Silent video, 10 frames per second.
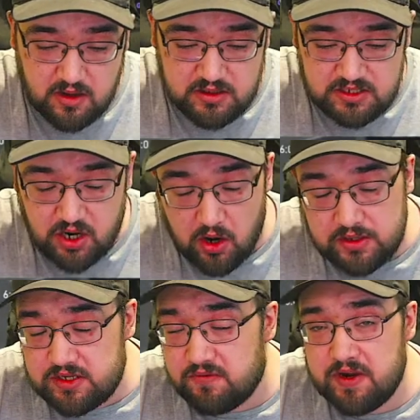tons
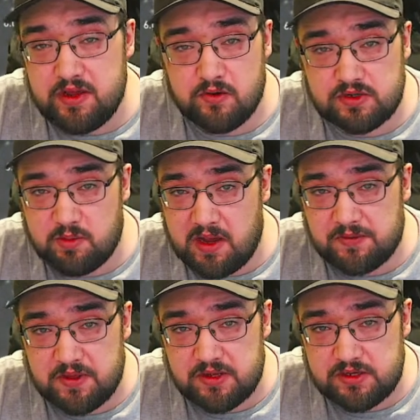of videos about
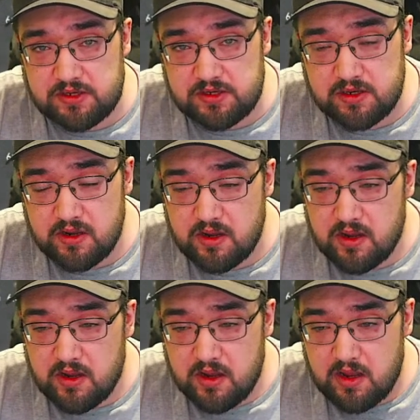this,
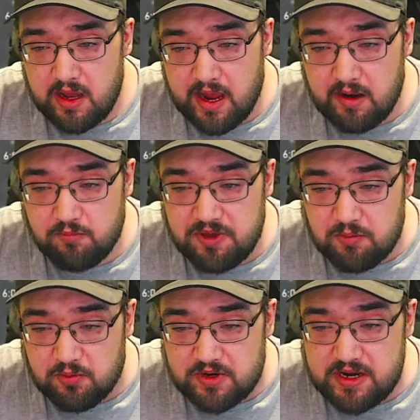and
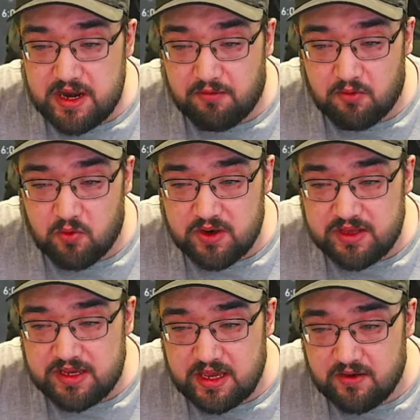people can never really
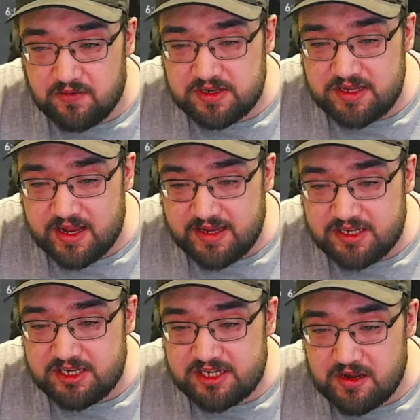give a nice,
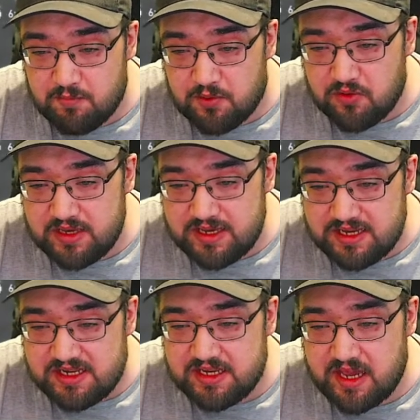simple,
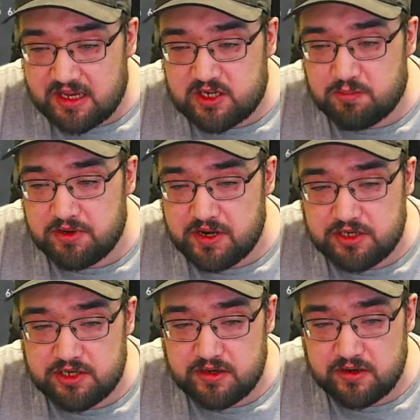easy
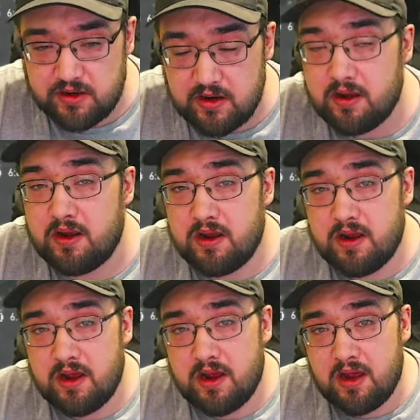explanation.
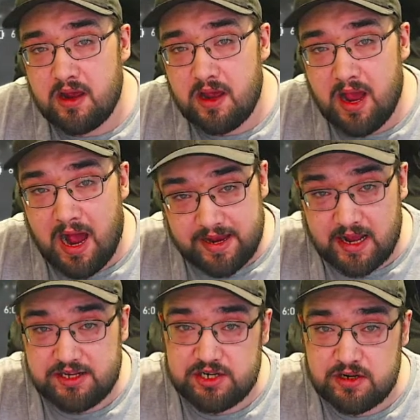I
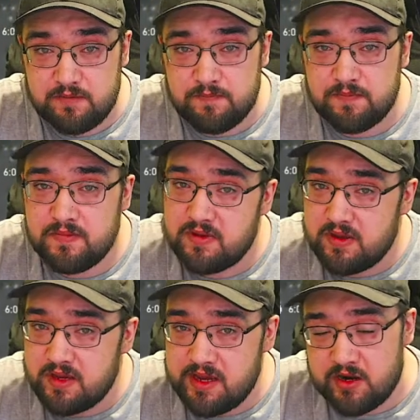got you.
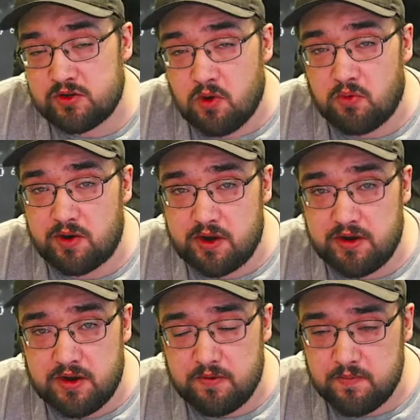Here's what we're going to do.